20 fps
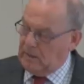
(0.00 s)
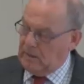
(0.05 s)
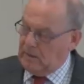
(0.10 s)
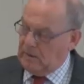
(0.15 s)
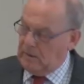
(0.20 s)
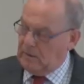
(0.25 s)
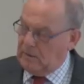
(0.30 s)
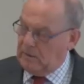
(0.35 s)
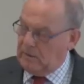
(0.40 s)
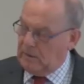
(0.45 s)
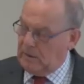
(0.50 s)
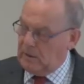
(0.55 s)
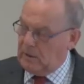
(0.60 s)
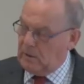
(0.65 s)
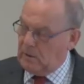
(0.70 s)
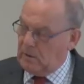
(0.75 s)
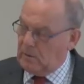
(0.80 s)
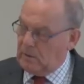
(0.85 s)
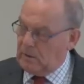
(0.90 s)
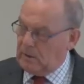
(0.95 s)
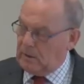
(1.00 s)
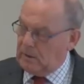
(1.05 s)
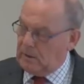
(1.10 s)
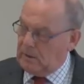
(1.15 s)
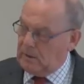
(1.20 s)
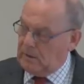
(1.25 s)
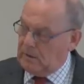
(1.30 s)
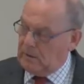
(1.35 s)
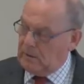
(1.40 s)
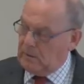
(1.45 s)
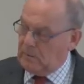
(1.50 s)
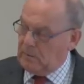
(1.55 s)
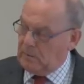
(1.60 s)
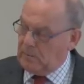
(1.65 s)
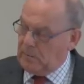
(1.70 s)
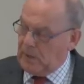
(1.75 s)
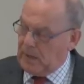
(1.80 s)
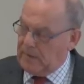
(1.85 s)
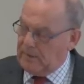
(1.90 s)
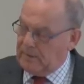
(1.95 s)
under the oak that
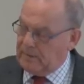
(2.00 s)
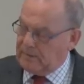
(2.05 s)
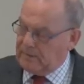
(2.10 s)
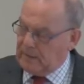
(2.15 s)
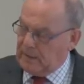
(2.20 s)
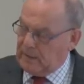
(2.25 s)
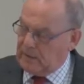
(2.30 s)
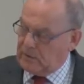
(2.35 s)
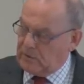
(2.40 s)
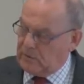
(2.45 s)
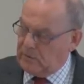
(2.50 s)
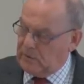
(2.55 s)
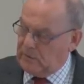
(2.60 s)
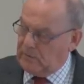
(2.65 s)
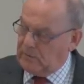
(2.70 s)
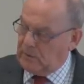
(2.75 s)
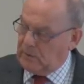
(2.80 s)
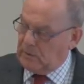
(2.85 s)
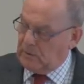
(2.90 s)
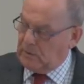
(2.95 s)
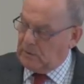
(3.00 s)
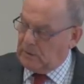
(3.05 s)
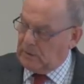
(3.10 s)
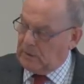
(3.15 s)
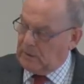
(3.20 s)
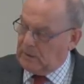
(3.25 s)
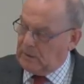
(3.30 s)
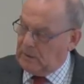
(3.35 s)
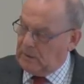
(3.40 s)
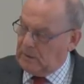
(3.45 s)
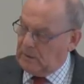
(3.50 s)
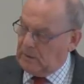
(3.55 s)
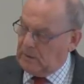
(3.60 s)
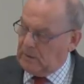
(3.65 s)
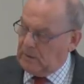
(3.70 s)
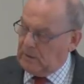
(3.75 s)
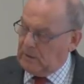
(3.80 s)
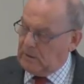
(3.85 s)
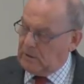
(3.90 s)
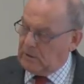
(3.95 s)
was by the sanctuary of the Lord.
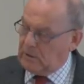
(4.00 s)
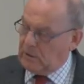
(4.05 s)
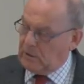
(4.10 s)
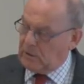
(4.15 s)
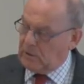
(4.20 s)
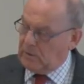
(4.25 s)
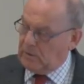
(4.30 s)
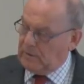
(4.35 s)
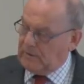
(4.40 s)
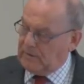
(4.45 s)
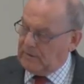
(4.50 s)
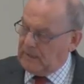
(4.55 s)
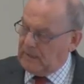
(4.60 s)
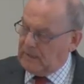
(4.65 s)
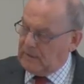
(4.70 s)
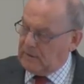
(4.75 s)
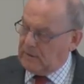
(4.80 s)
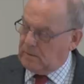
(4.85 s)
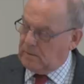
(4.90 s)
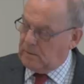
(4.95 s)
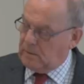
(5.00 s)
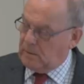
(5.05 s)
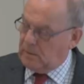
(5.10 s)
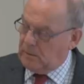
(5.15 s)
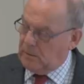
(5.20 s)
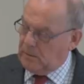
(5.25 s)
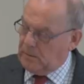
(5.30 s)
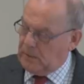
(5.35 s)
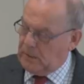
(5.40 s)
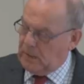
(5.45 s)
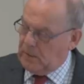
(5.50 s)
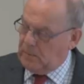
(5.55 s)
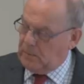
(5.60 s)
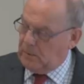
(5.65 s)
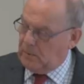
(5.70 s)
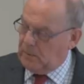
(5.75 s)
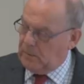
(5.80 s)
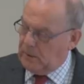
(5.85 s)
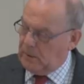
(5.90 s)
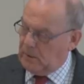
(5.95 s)
And Joshua said to all the
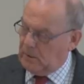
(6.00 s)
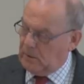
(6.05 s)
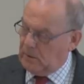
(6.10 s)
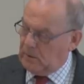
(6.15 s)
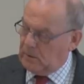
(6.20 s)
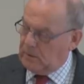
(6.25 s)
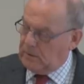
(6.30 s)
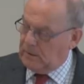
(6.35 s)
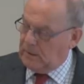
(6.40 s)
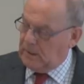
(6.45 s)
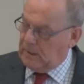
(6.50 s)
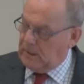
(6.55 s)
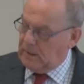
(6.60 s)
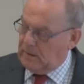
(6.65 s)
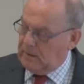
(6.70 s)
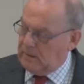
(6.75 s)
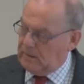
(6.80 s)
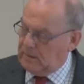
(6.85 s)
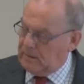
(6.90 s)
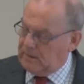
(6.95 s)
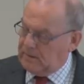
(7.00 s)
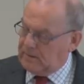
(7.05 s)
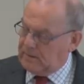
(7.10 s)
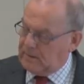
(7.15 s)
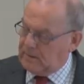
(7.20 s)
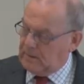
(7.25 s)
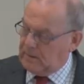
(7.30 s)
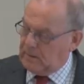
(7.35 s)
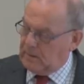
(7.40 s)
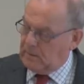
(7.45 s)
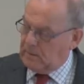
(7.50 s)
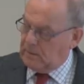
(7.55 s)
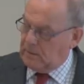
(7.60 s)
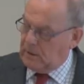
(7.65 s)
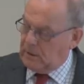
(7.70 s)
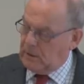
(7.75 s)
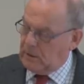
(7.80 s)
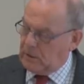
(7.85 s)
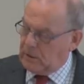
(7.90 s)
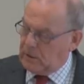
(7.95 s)
people, "Behold, this
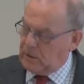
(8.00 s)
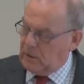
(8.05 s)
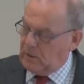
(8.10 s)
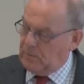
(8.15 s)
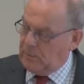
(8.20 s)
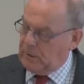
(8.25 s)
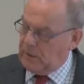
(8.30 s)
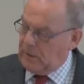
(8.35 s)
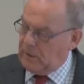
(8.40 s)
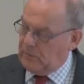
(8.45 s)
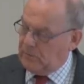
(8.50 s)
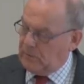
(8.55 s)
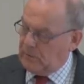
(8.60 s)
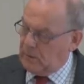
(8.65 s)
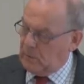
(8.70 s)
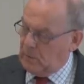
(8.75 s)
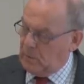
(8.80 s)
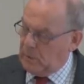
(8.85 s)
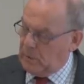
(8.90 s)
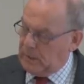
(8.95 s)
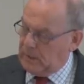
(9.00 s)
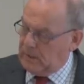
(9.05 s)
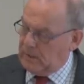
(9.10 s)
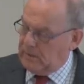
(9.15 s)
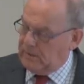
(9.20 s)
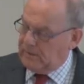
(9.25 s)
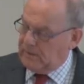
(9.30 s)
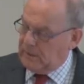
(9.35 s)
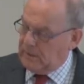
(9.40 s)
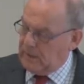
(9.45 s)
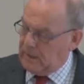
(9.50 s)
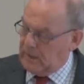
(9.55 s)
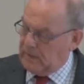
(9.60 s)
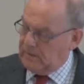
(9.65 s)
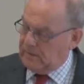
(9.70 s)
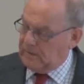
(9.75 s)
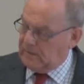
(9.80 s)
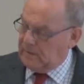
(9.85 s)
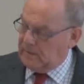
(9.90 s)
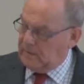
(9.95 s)
stone shall be for a witness
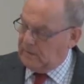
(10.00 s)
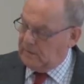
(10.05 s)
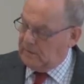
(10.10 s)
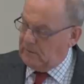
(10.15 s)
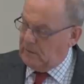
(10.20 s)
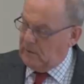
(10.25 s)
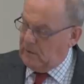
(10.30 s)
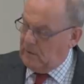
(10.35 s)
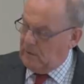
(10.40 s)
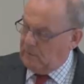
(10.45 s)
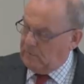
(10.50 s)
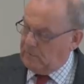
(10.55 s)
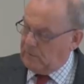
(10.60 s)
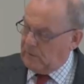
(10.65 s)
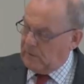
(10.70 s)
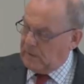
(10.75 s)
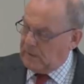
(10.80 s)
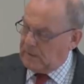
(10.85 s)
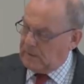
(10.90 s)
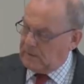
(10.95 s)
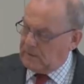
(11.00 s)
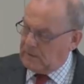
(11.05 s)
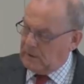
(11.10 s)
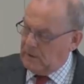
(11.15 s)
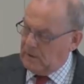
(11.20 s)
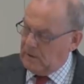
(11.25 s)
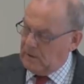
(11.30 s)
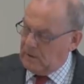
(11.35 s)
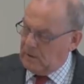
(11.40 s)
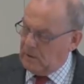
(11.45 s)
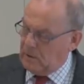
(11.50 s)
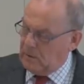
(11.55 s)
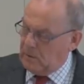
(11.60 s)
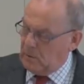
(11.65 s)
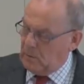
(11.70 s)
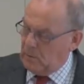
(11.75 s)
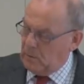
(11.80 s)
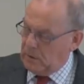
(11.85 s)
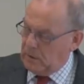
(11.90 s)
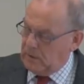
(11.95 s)
against us, for it has heard all
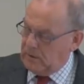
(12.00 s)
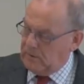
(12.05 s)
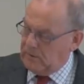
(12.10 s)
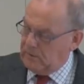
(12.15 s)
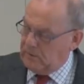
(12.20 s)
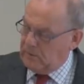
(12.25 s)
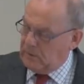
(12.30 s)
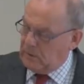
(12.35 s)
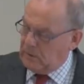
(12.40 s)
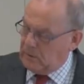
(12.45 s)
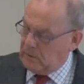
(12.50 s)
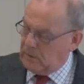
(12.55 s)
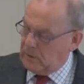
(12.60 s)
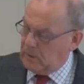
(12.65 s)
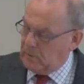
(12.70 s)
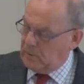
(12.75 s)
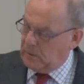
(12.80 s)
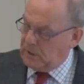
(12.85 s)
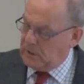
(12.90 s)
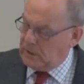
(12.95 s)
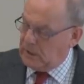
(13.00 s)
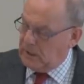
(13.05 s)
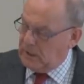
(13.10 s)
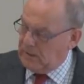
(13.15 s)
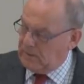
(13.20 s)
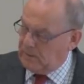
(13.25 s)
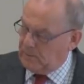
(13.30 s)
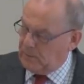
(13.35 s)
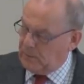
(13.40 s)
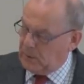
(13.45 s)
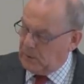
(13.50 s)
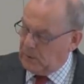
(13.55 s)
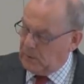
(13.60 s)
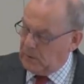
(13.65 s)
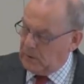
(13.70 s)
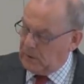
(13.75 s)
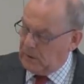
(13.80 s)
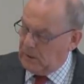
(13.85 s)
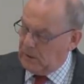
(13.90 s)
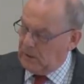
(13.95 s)
the words of the Lord which he
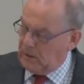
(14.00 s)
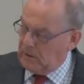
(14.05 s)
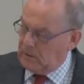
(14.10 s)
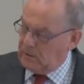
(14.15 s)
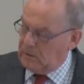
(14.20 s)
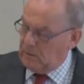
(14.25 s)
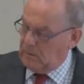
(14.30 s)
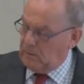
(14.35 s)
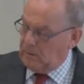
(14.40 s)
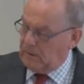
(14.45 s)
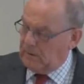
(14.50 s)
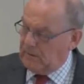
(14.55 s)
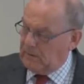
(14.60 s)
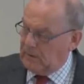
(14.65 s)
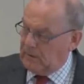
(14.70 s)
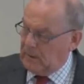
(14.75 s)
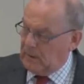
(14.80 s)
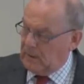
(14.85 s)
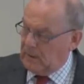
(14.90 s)
spoke to us.